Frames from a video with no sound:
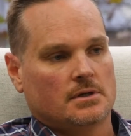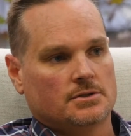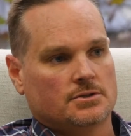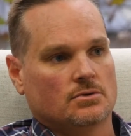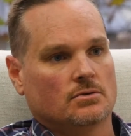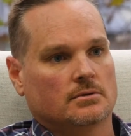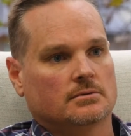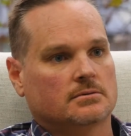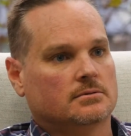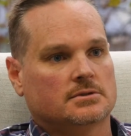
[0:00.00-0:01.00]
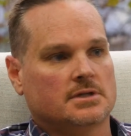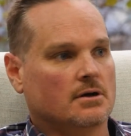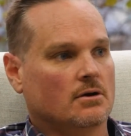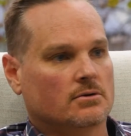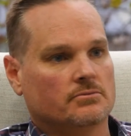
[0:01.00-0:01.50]
Sean
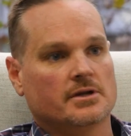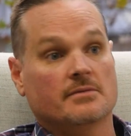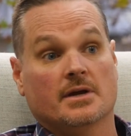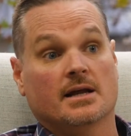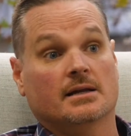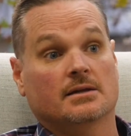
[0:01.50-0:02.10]
said I could ring him at any